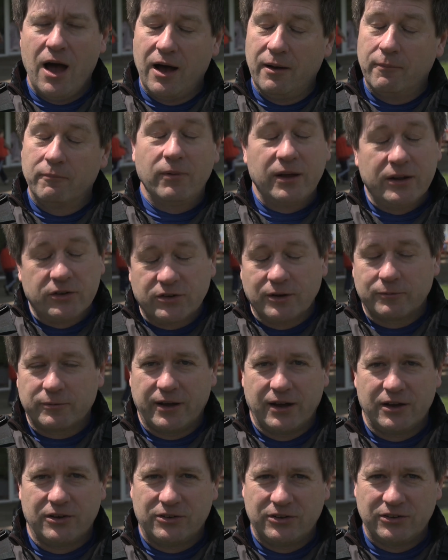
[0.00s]
Um, in some
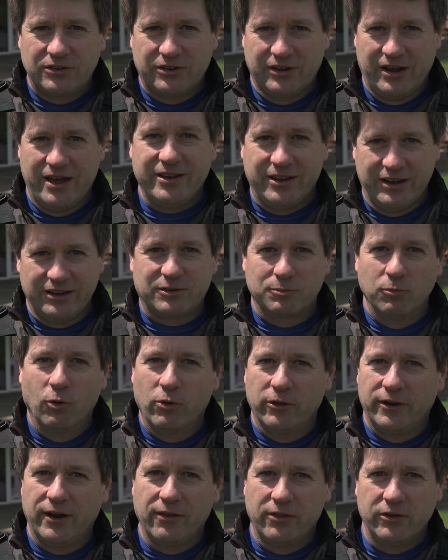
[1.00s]
cases it's
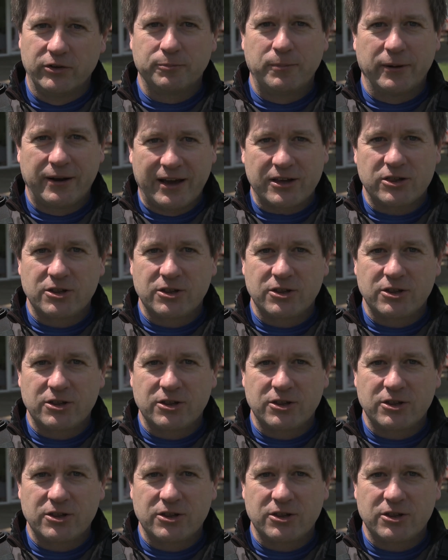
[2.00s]
more than others, but